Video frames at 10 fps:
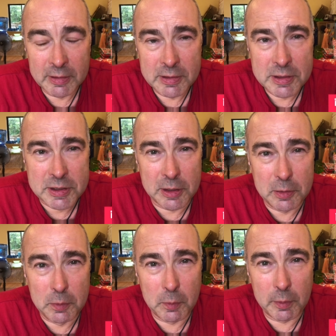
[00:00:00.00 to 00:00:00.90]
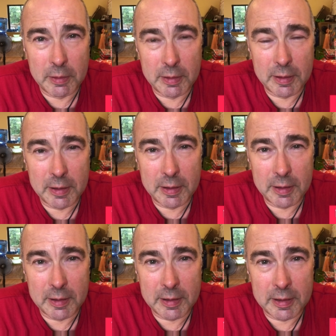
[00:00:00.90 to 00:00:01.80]
So,
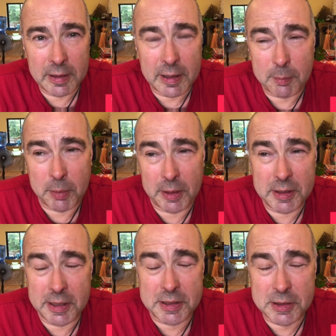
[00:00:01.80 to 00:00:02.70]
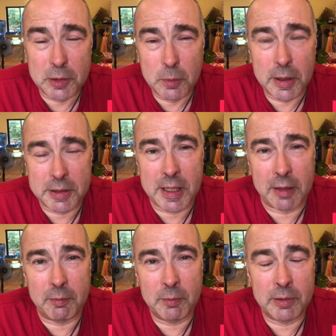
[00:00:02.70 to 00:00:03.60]
yeah, but it still worked
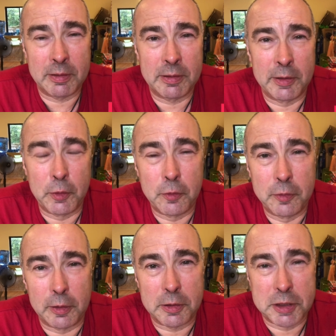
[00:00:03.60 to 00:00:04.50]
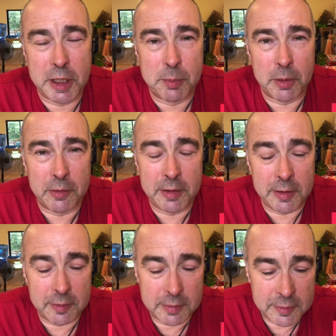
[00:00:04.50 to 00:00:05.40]
out an awful lot cheaper than
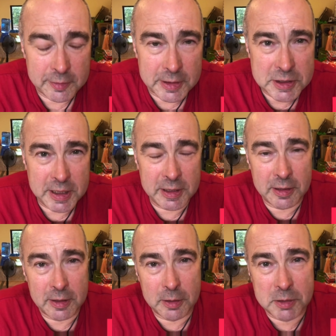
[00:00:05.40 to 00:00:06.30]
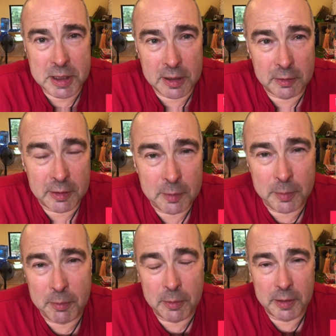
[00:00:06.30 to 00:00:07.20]
if I'd stayed in a hotel and
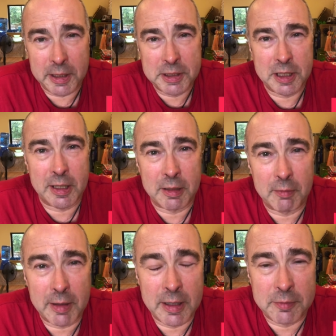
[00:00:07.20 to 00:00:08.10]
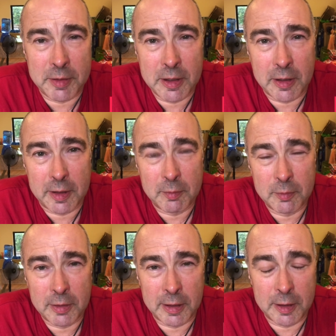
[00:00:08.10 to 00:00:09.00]
we were eating out every night
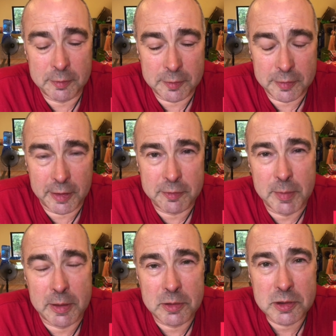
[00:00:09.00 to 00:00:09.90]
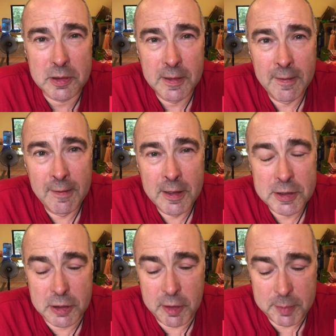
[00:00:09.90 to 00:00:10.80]
for 5 months.
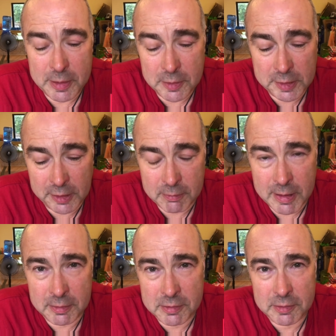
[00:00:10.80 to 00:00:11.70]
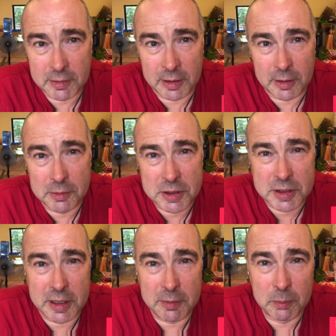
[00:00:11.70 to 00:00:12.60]
So we've been looking around, to
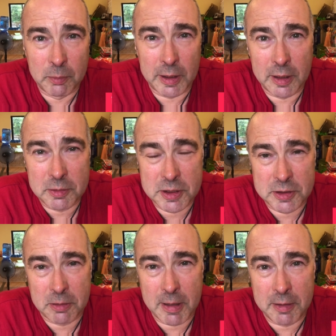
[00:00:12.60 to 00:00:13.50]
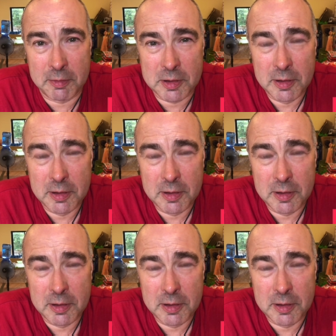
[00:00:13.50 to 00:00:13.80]
see what else is around